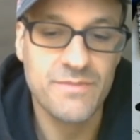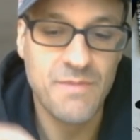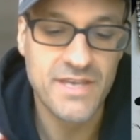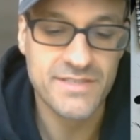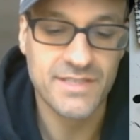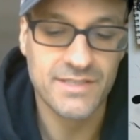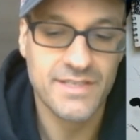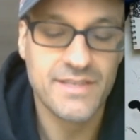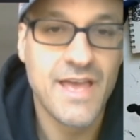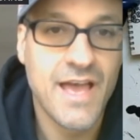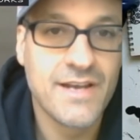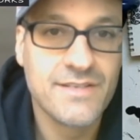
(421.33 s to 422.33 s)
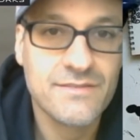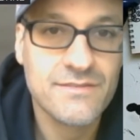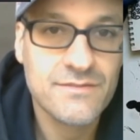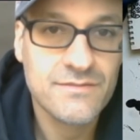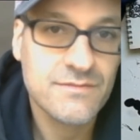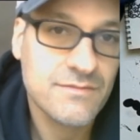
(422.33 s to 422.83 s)
basically that
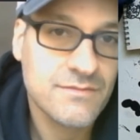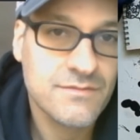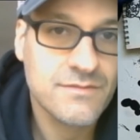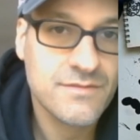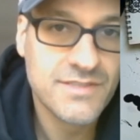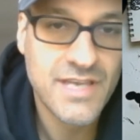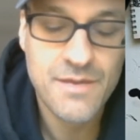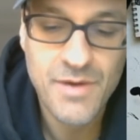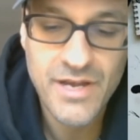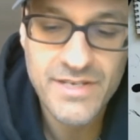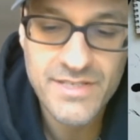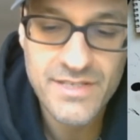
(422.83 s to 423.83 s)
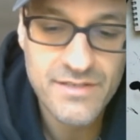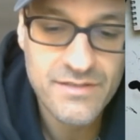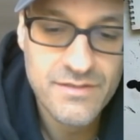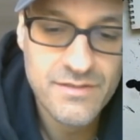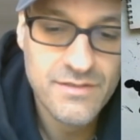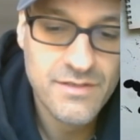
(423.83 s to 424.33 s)
same idea.
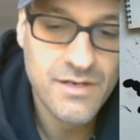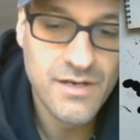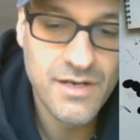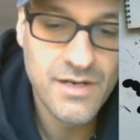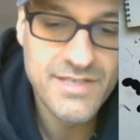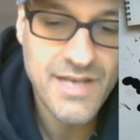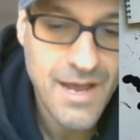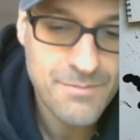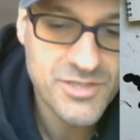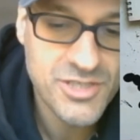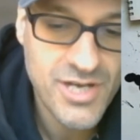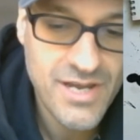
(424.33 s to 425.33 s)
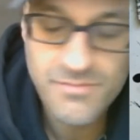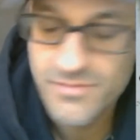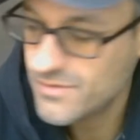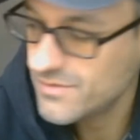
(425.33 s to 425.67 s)
A top shape